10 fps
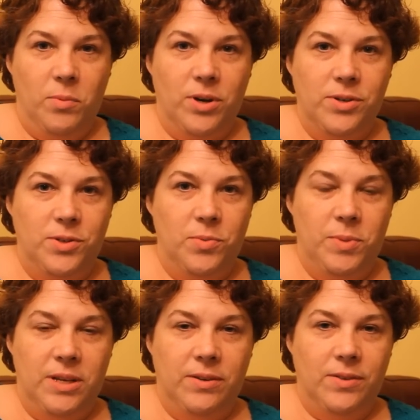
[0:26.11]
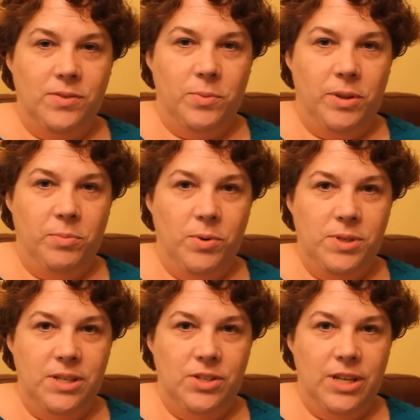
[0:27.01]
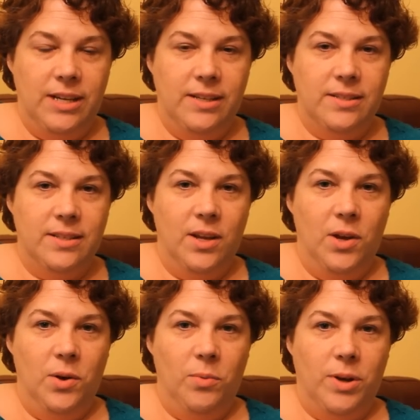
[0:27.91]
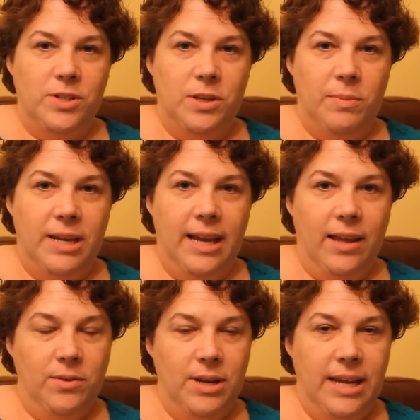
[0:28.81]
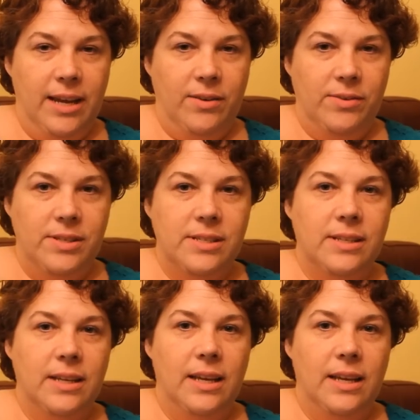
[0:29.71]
1 or 2 meals with protein shakes, watching my calorie count,